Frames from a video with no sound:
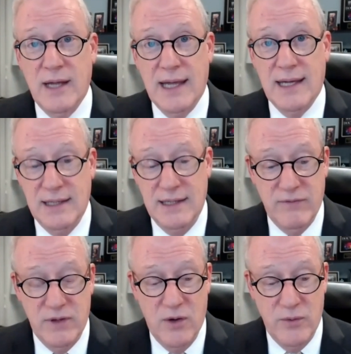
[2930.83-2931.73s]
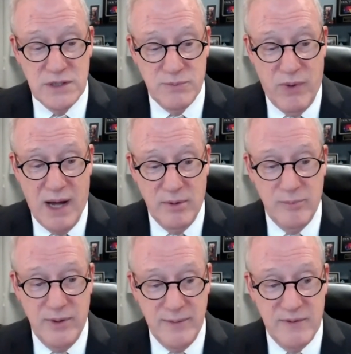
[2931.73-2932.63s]
And even though it's
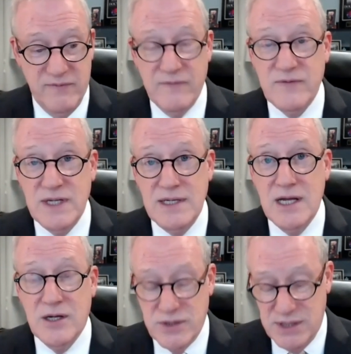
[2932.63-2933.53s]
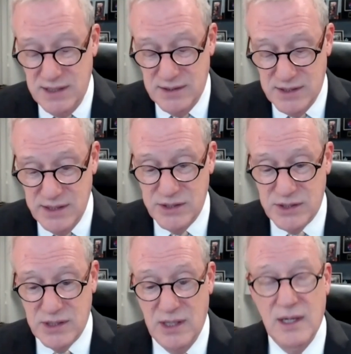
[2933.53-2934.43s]
probably been 15 years, he
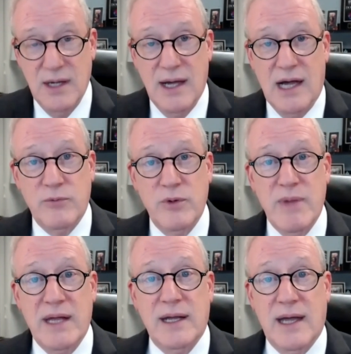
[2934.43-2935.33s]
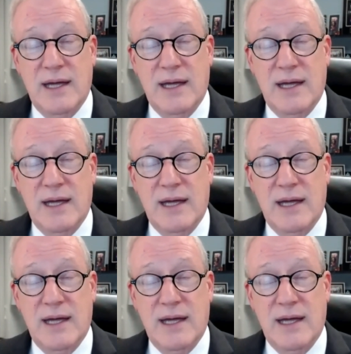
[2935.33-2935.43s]
insists on remaining